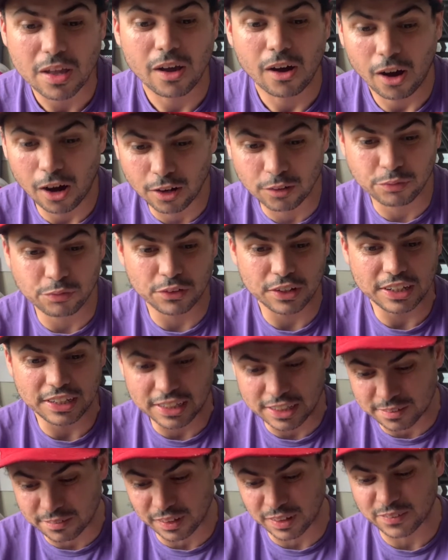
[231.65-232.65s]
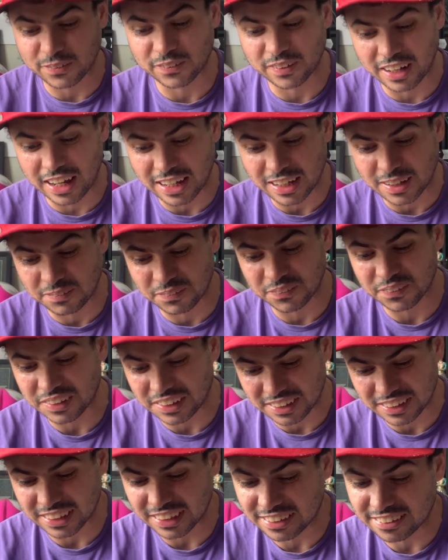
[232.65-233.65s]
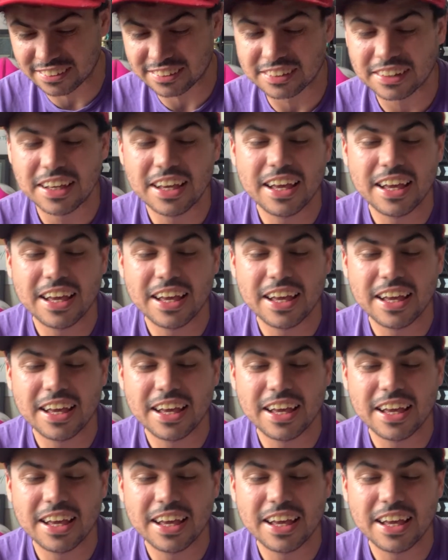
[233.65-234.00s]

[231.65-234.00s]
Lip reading: Hopefully, he's much more likable in this.